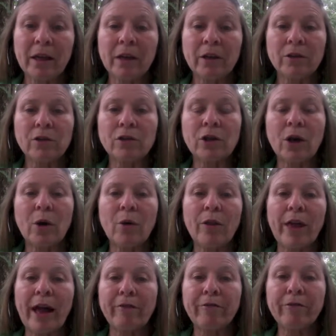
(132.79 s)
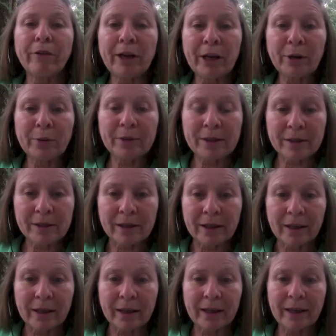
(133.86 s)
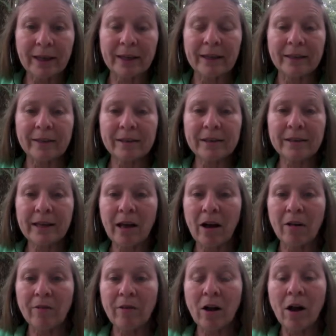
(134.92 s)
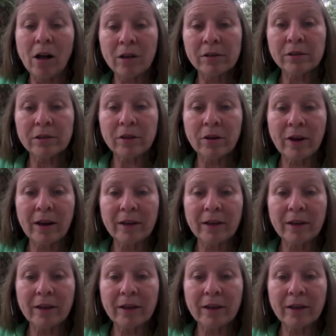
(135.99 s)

So that frequency in itself also